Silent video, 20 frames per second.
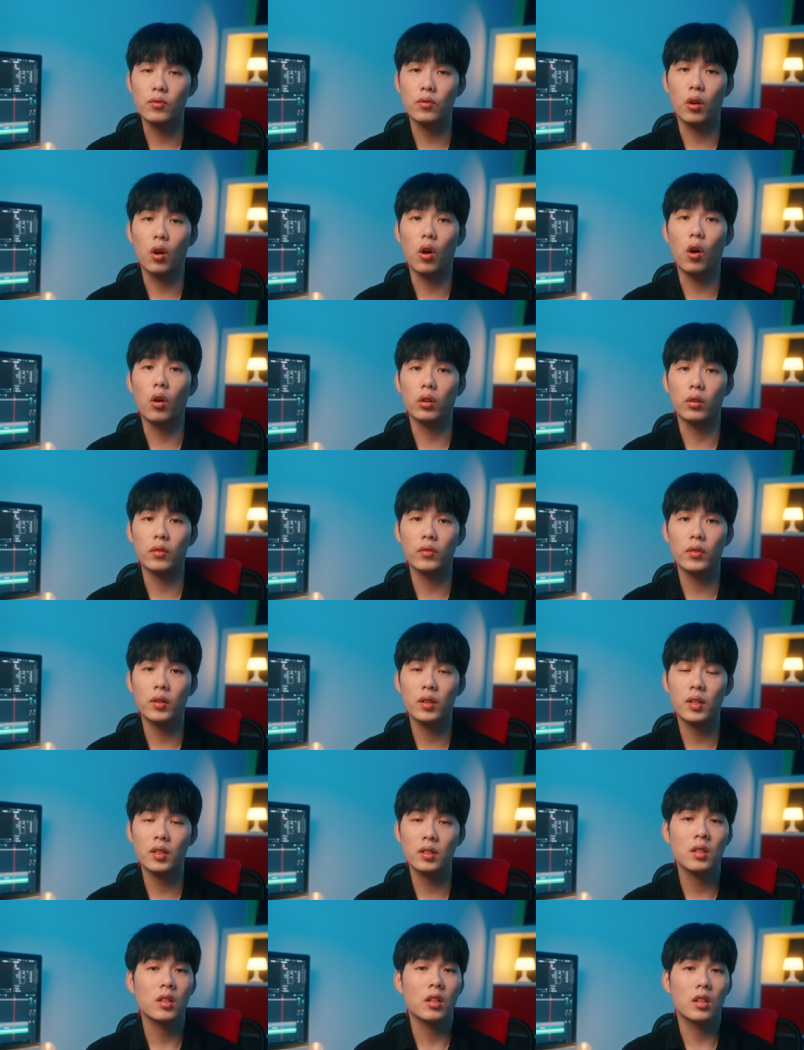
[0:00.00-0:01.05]
for
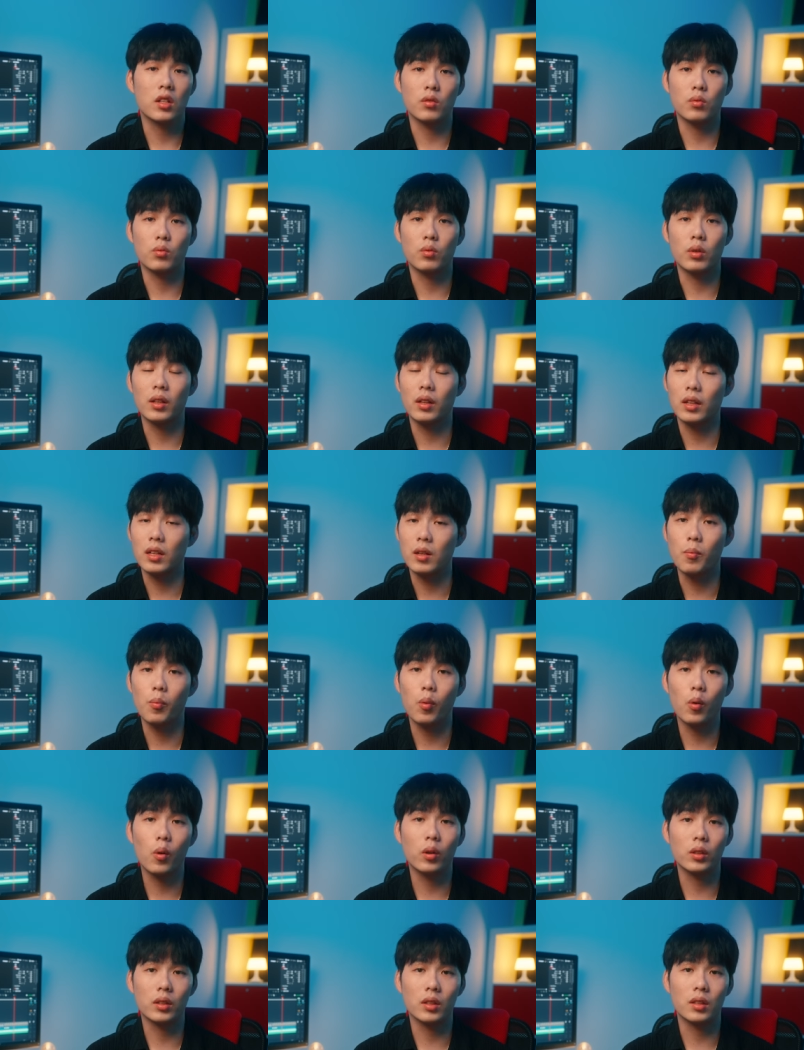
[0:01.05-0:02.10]
autofocus is really
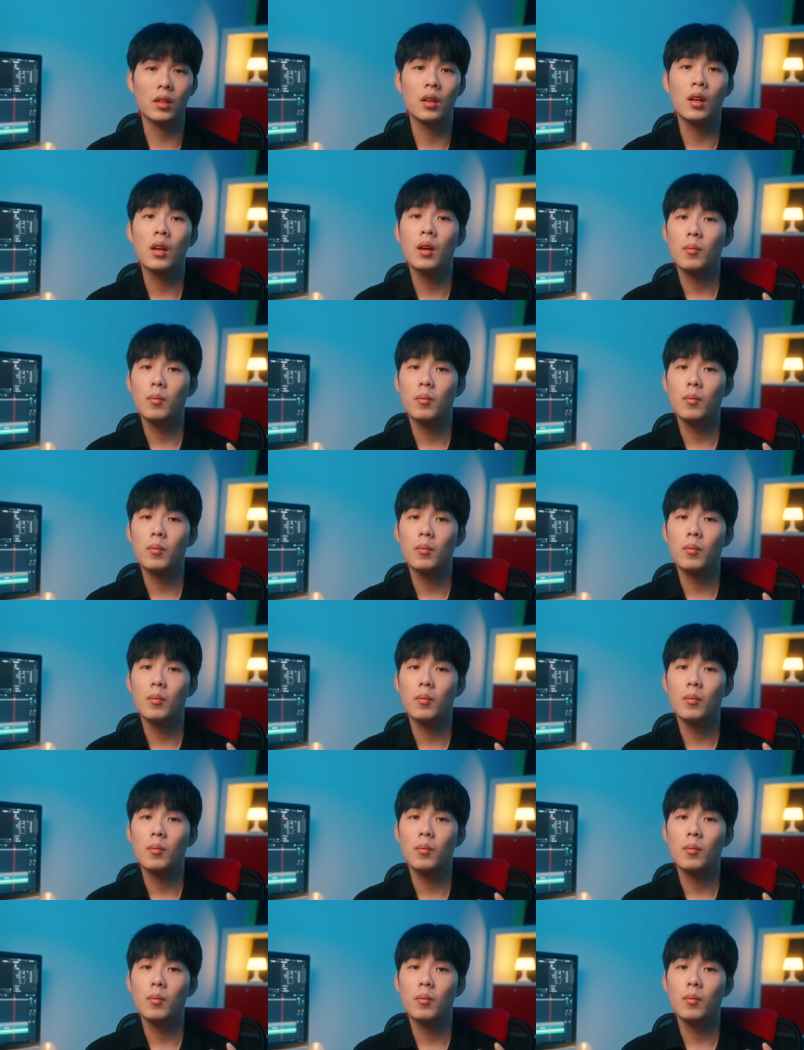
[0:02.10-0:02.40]
important